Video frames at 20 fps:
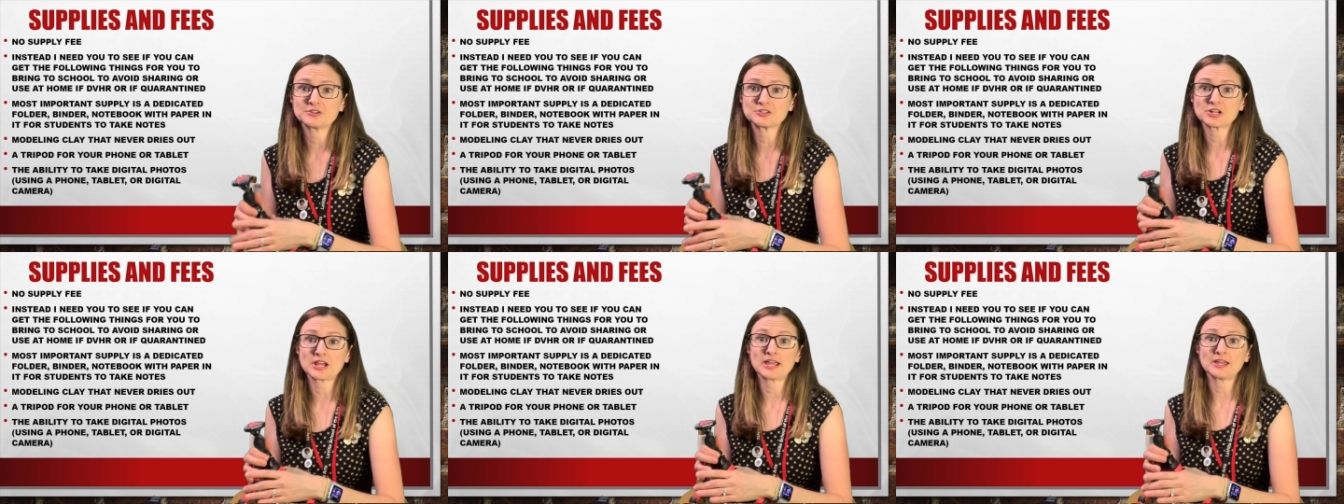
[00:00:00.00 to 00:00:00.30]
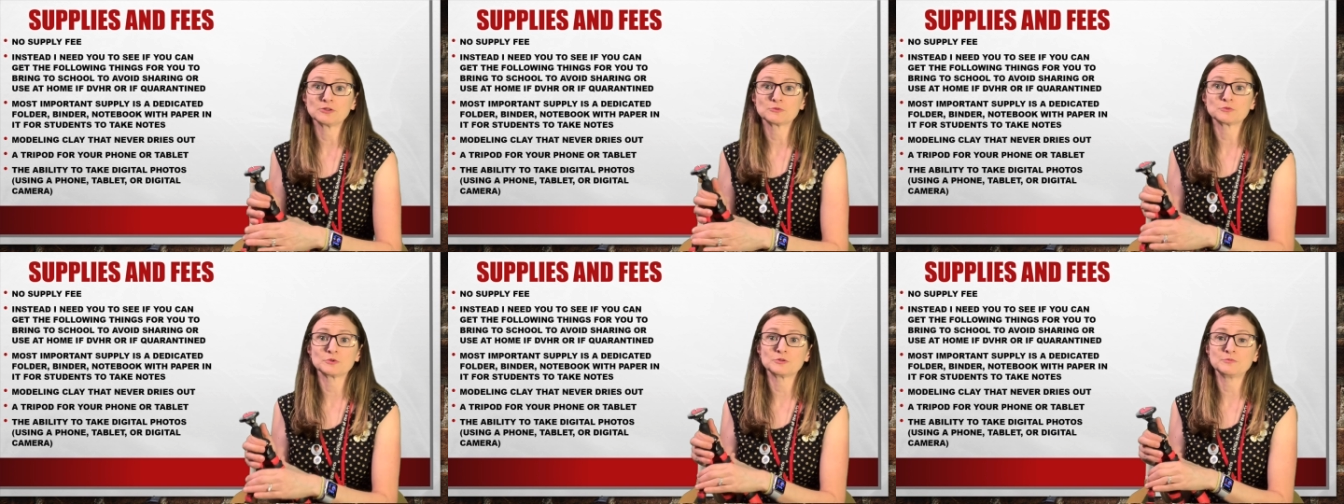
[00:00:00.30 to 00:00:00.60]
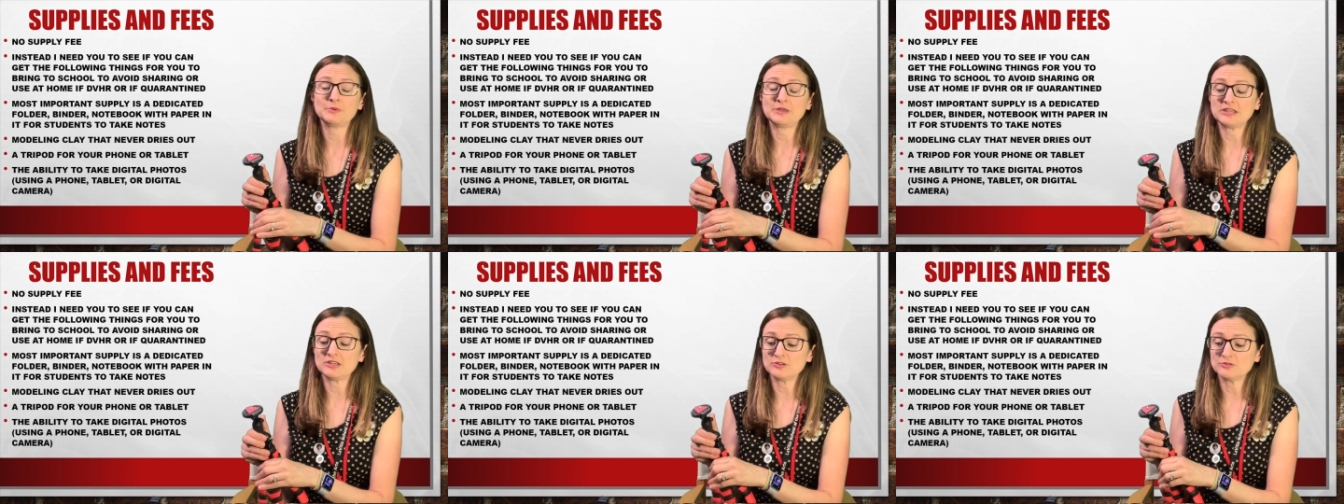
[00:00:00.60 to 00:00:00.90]
child would
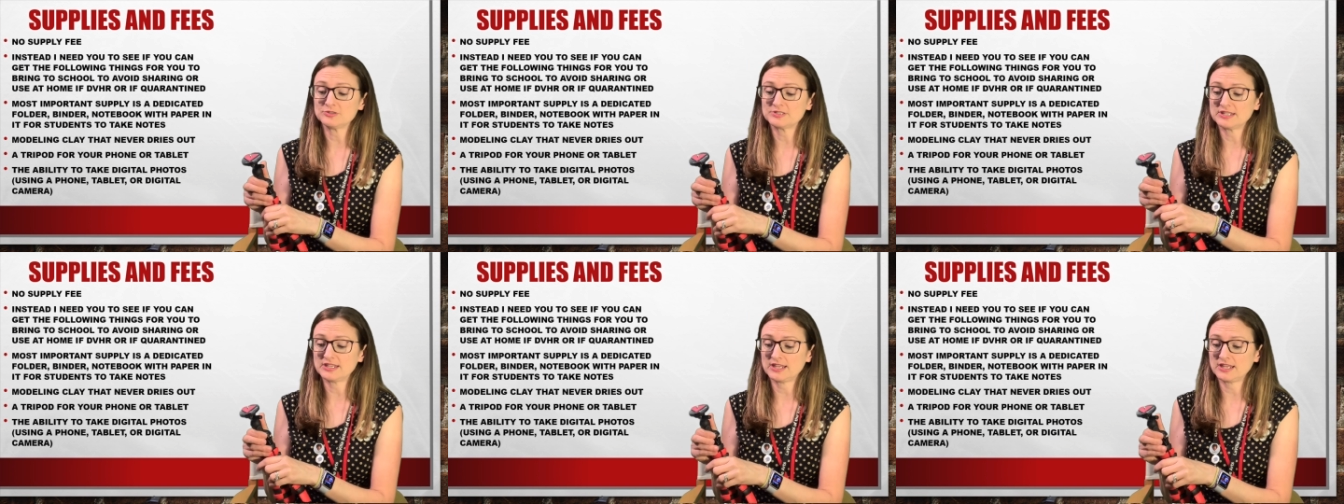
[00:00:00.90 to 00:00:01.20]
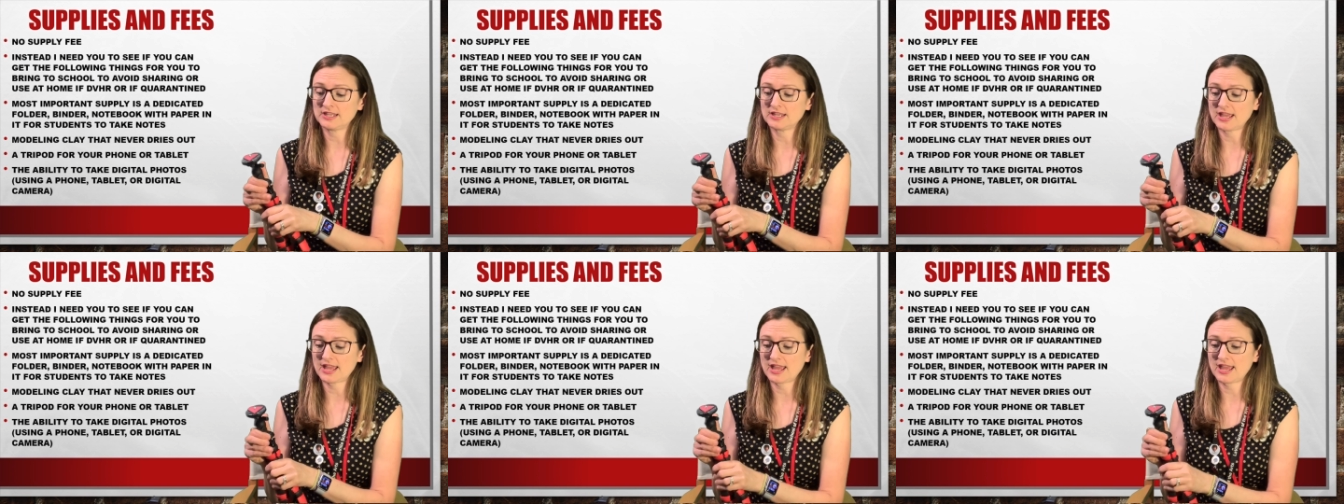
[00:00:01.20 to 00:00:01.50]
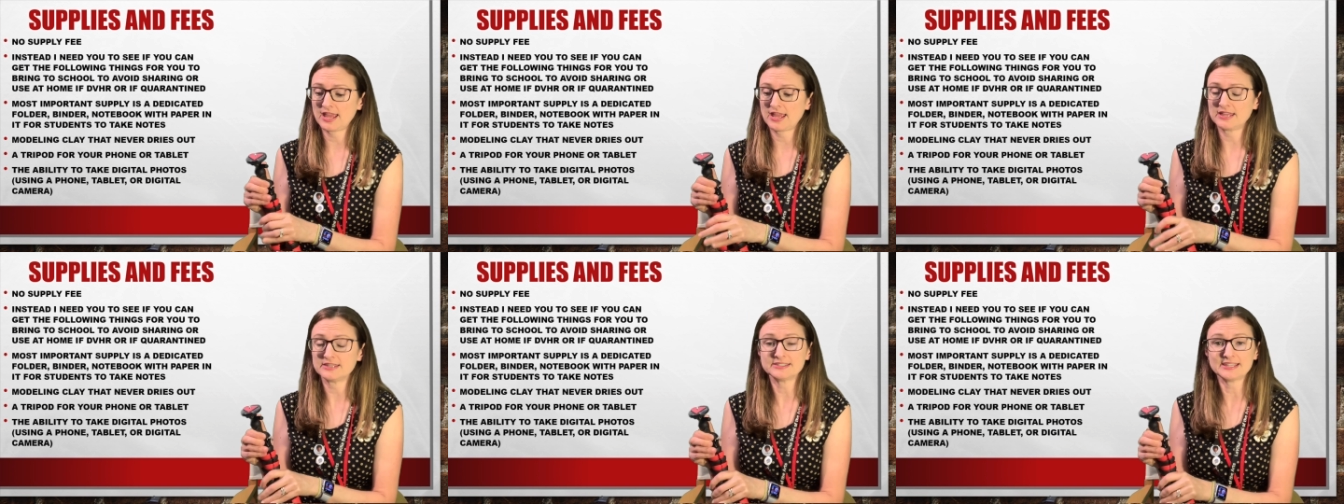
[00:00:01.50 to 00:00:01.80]
be using
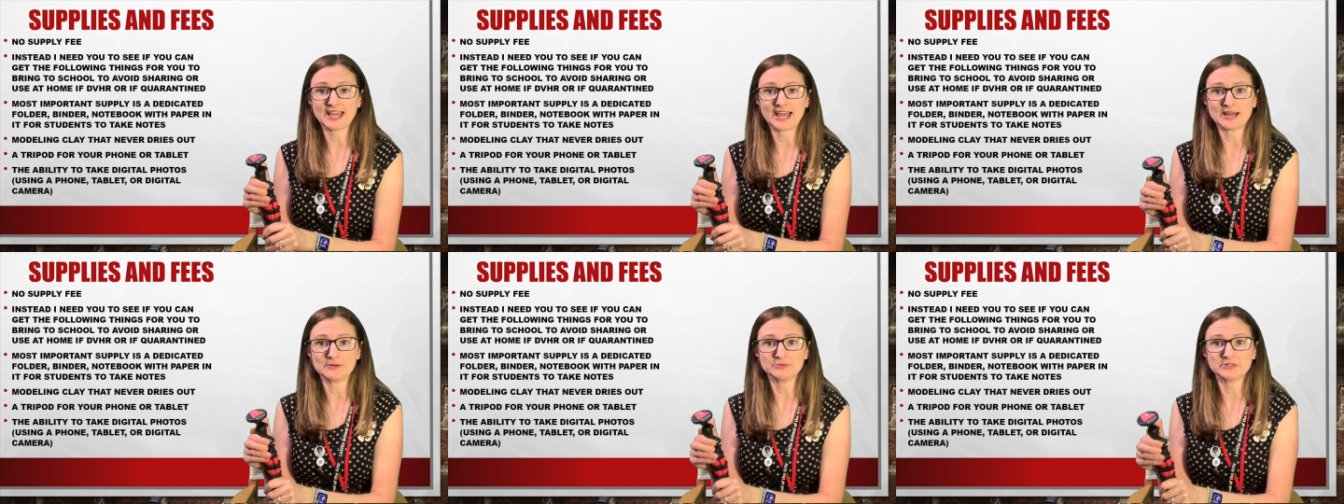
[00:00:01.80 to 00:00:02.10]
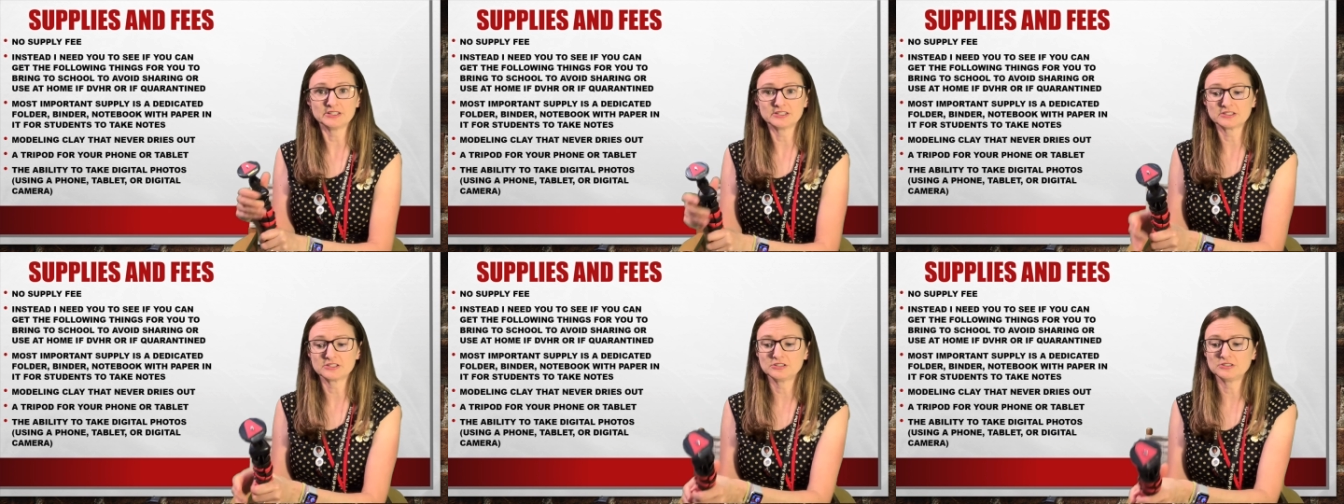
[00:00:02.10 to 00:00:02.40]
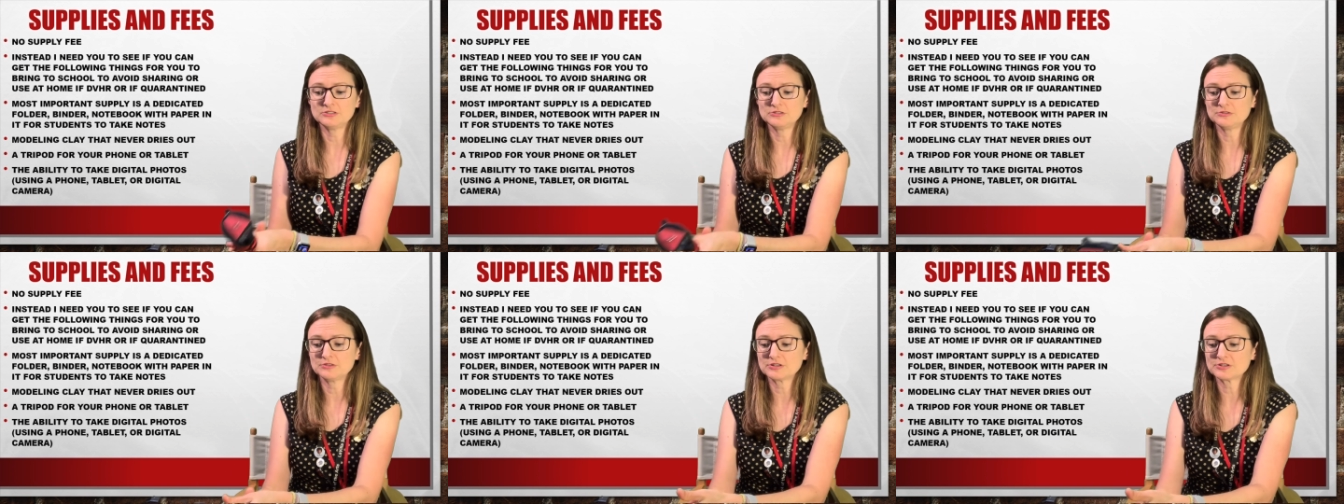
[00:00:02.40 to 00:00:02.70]
a tablet to
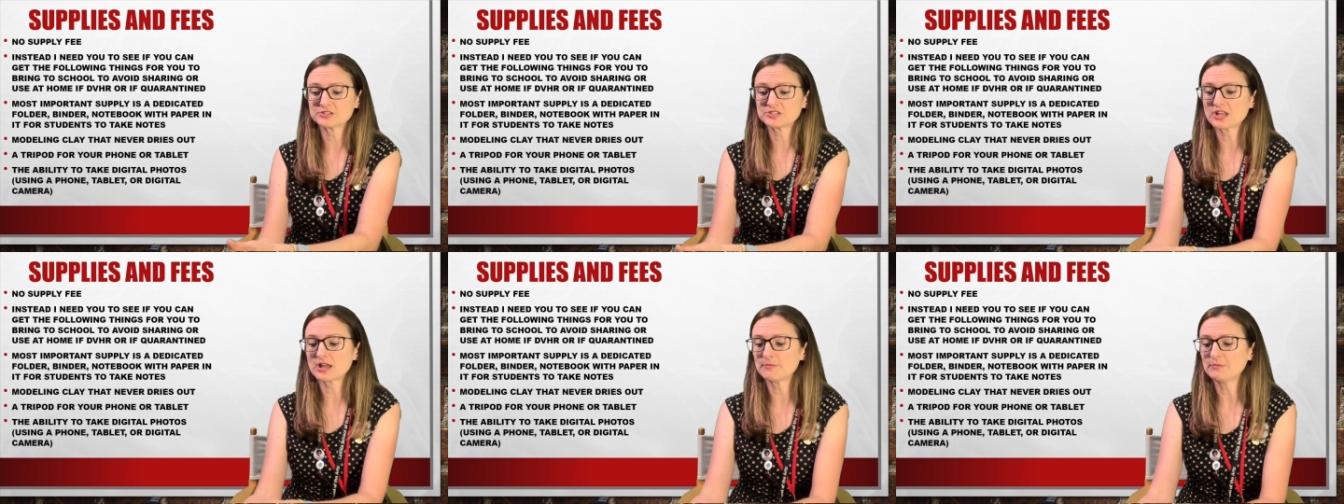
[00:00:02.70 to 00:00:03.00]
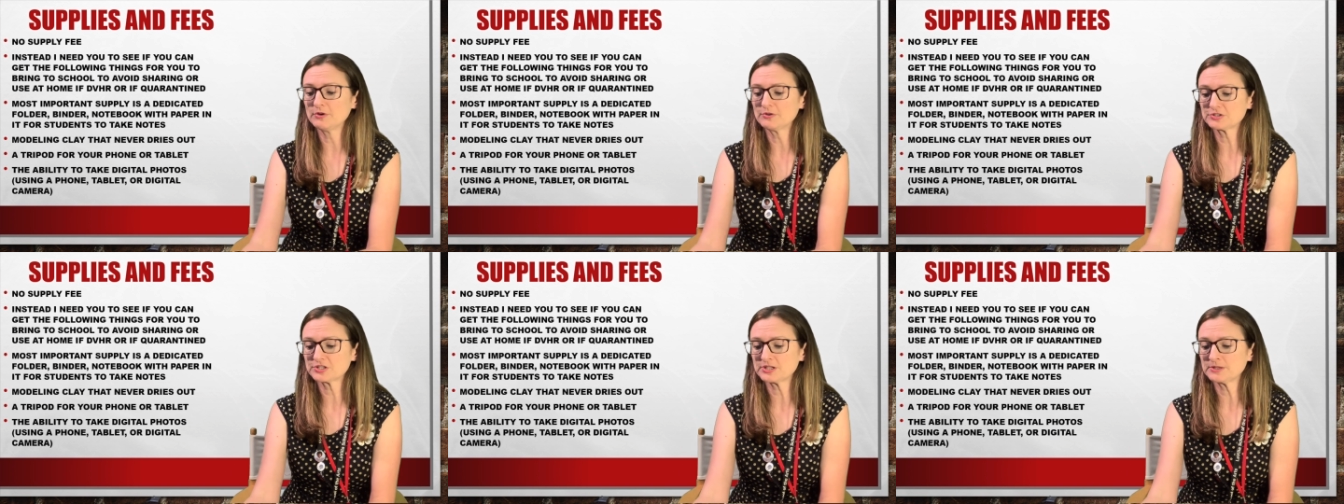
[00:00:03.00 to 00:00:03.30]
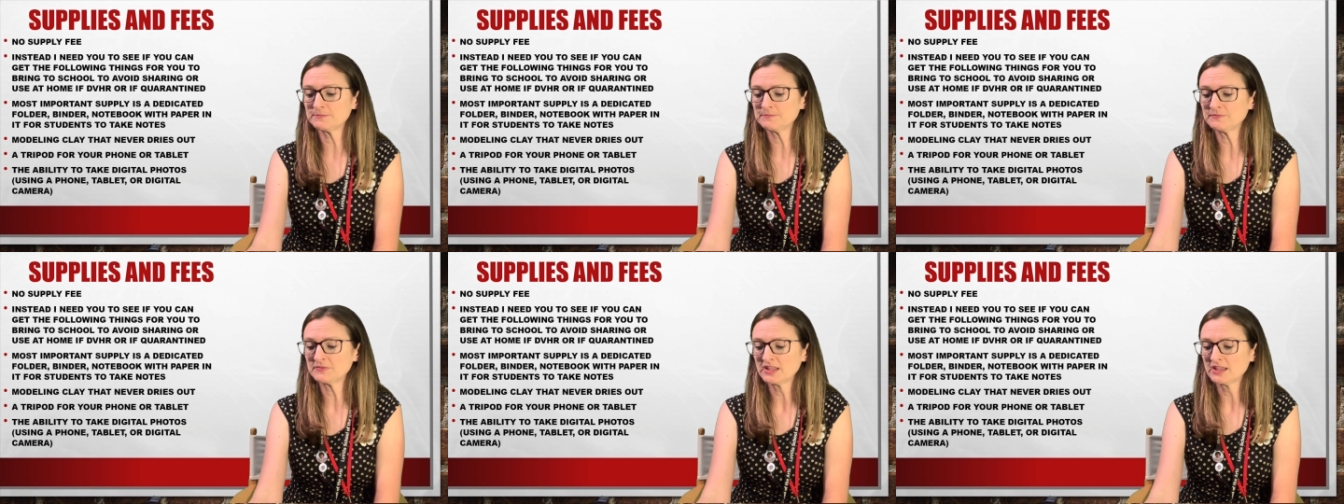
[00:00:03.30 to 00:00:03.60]
do their stop
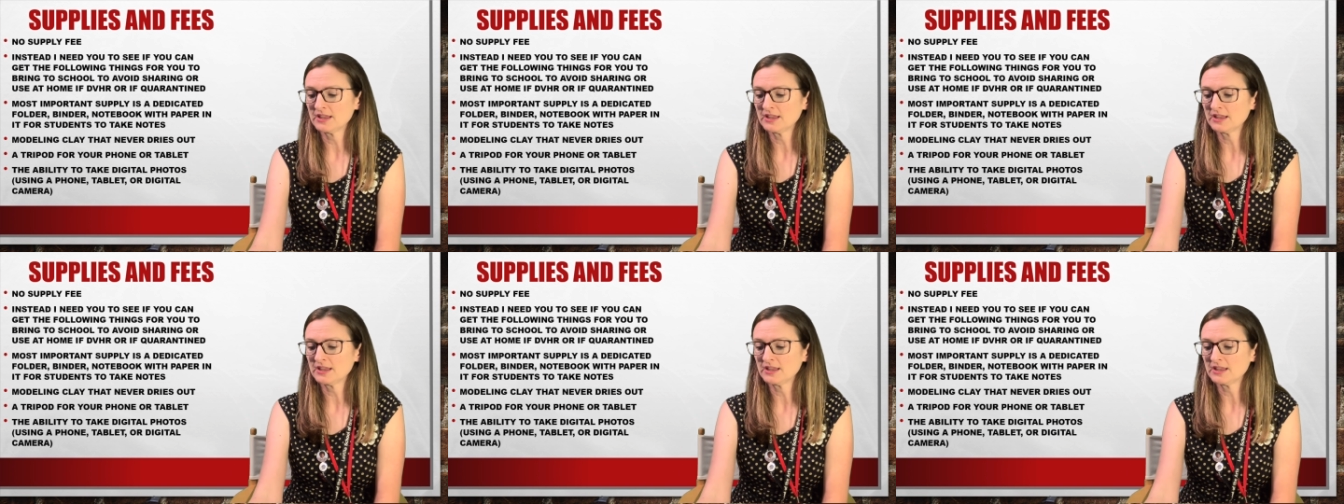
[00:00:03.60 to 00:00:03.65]
motion,